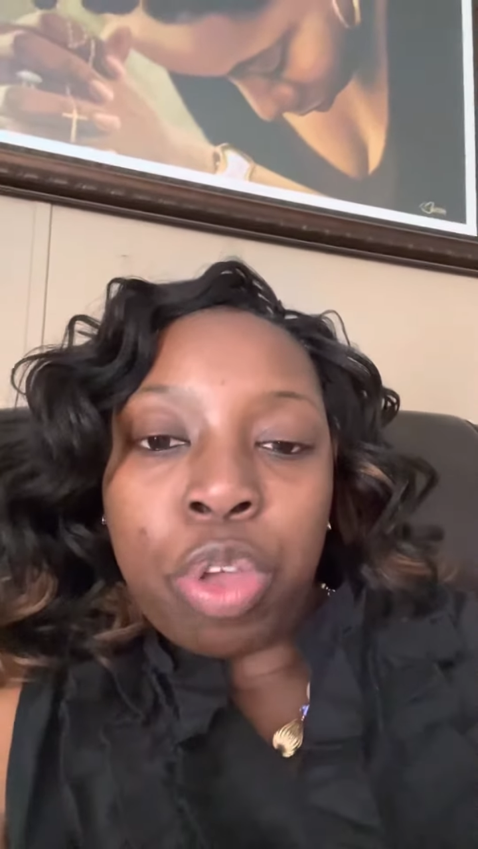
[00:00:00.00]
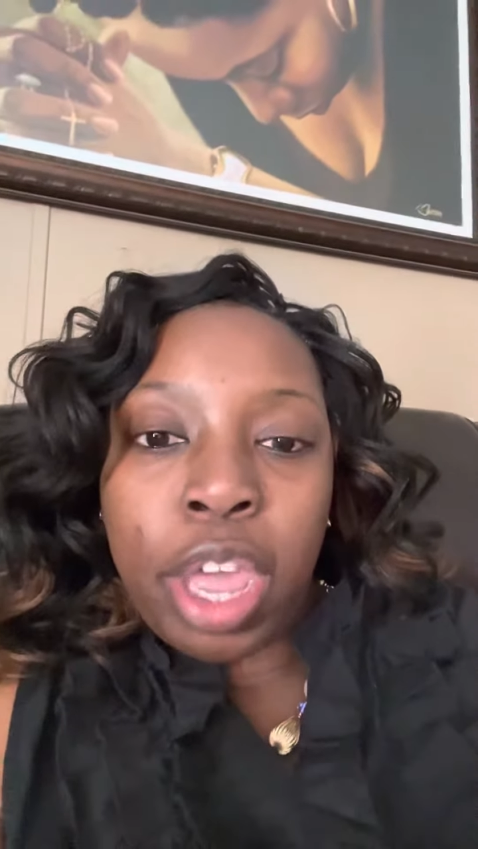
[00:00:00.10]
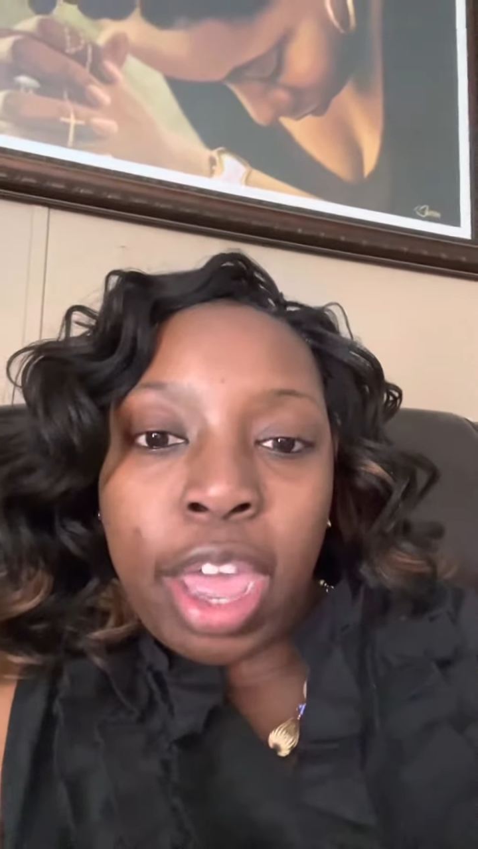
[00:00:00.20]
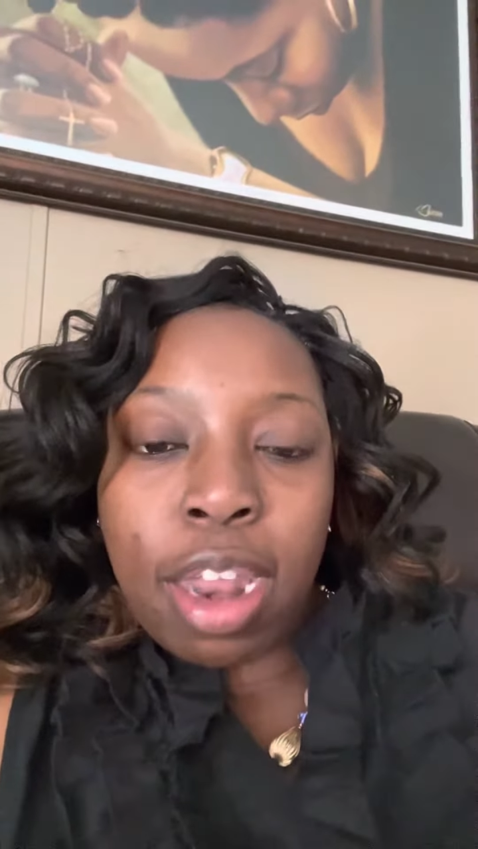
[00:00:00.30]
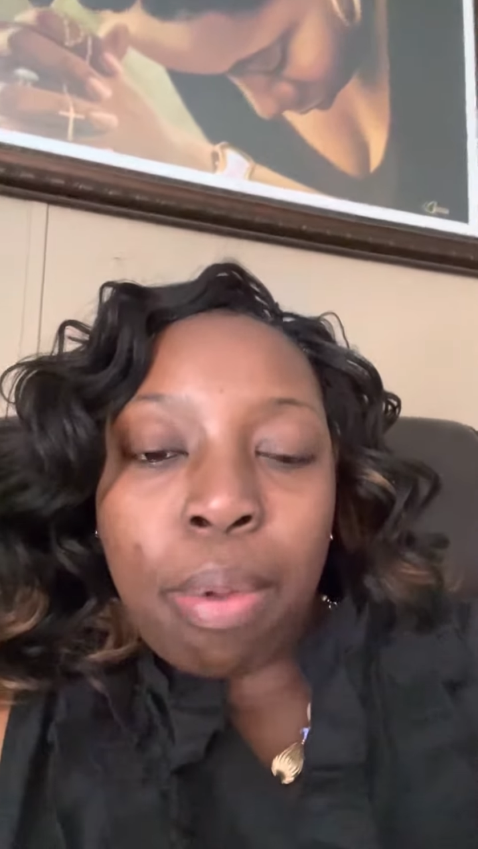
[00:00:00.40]

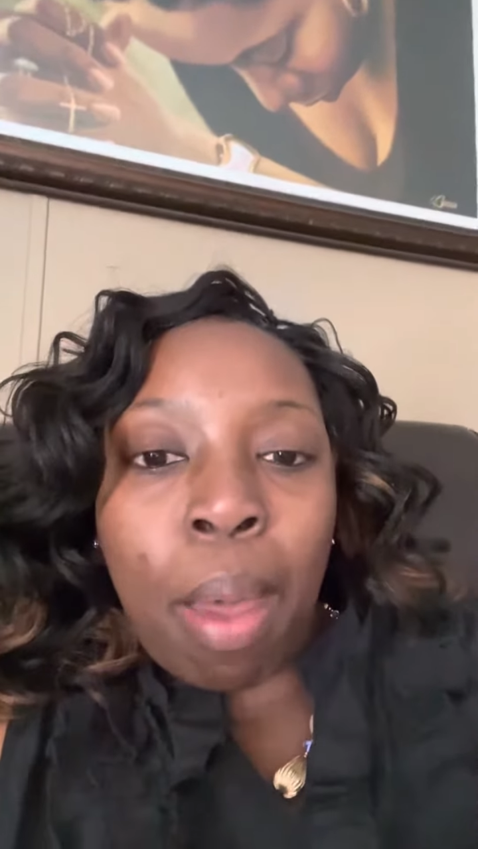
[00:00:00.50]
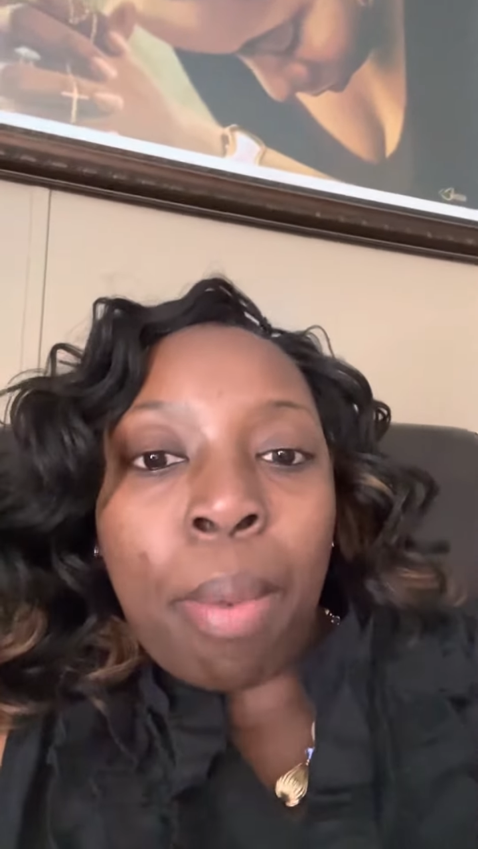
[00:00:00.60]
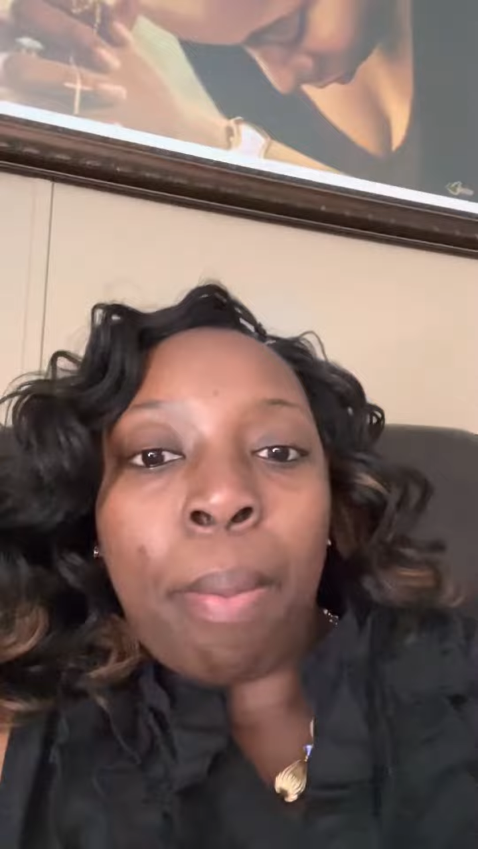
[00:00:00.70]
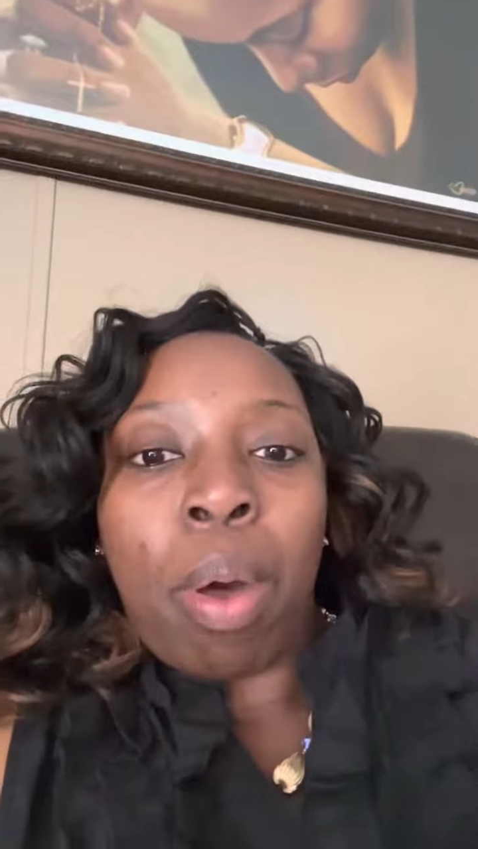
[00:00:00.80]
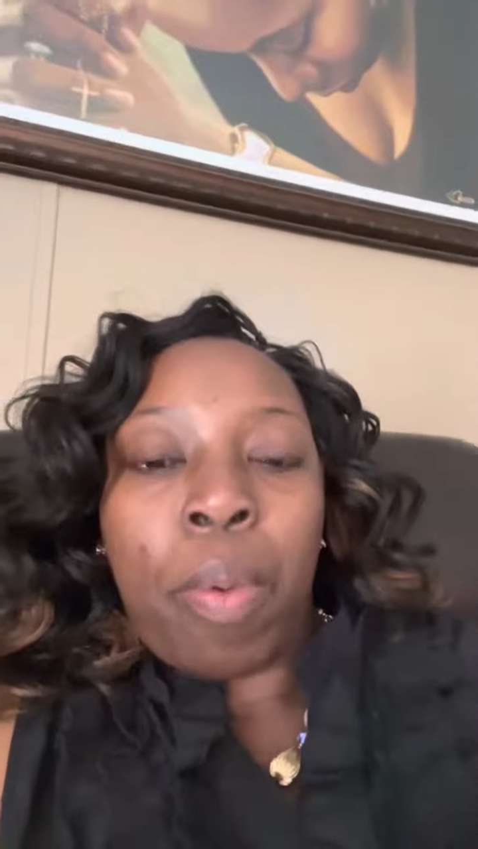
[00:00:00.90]
yet, I'm
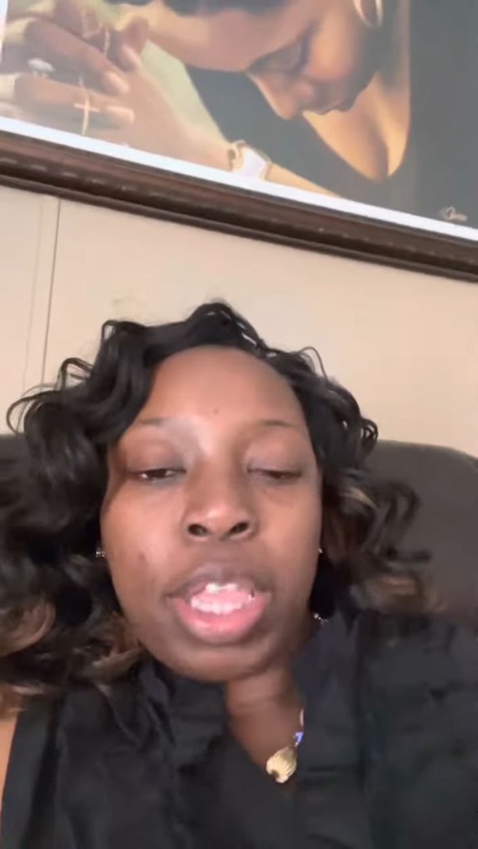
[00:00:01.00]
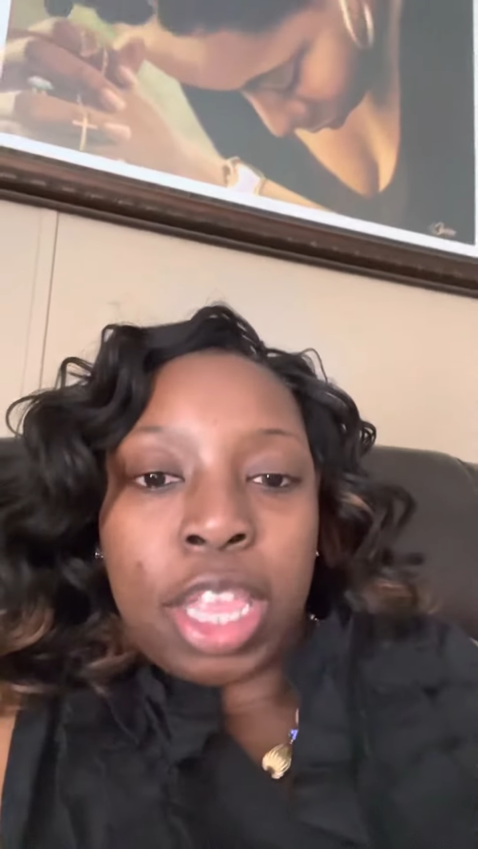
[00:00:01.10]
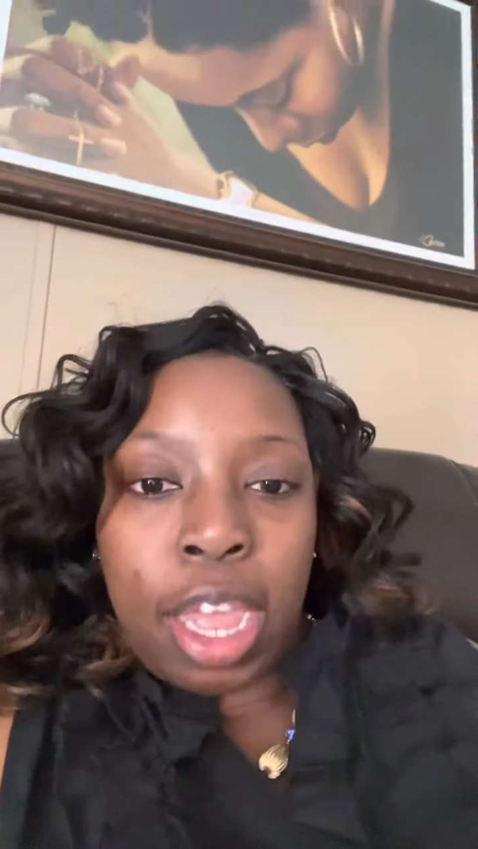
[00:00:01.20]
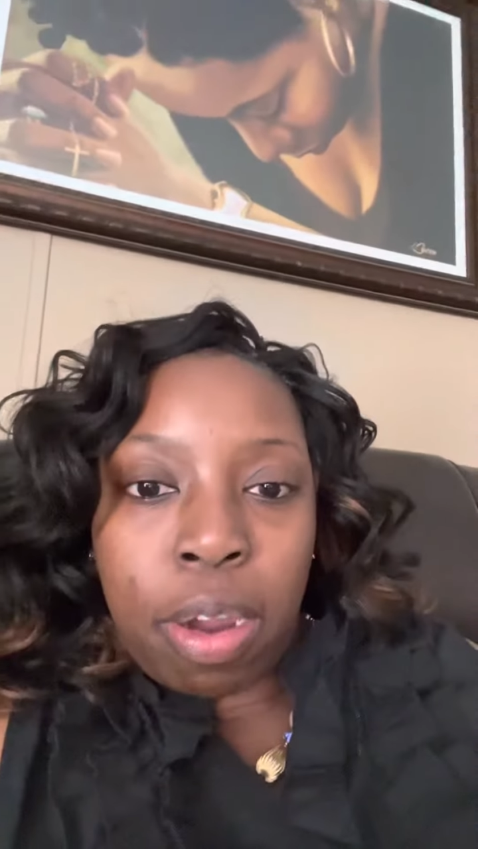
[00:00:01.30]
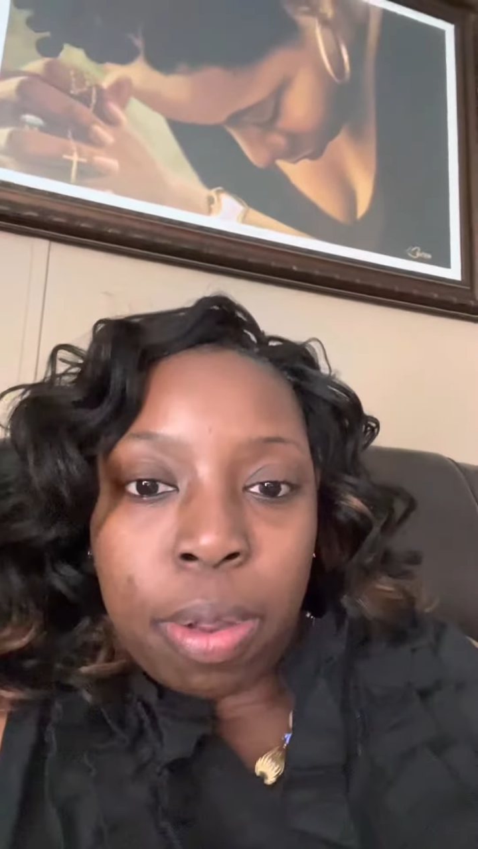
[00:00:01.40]
on my way
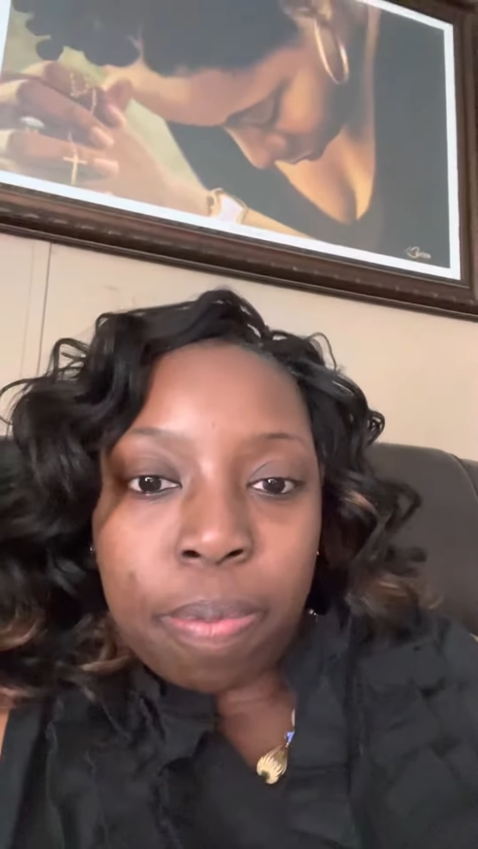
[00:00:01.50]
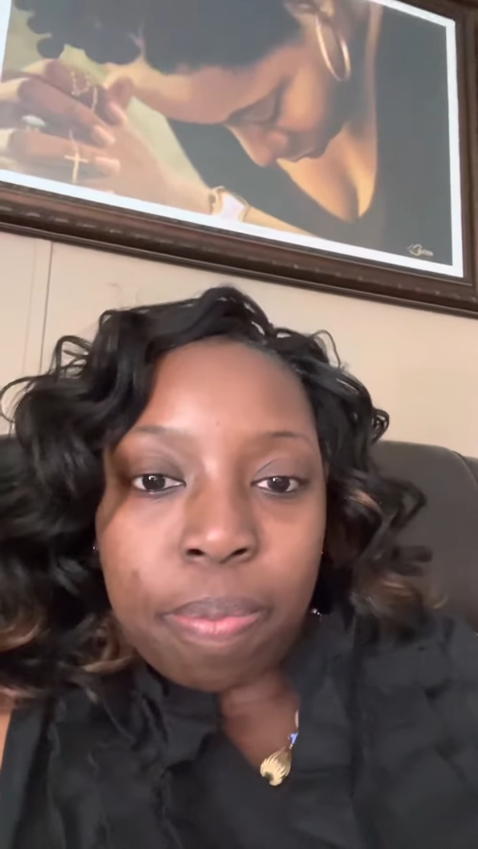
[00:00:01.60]
there.